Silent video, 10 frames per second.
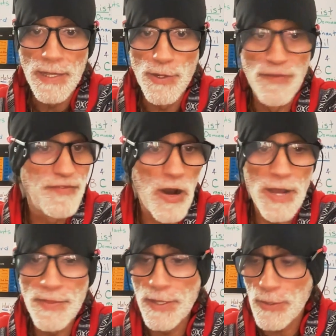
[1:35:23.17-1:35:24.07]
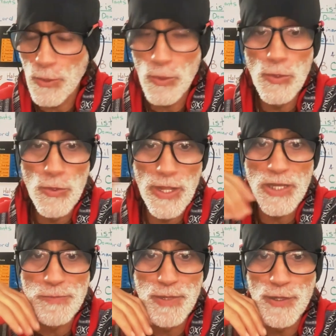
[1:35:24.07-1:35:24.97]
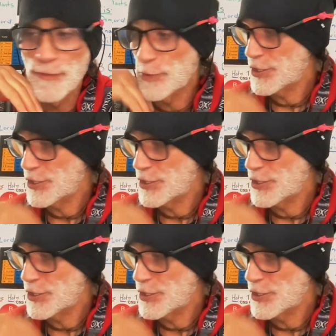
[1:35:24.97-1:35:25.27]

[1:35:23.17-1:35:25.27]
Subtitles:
You'll find that all those beautiful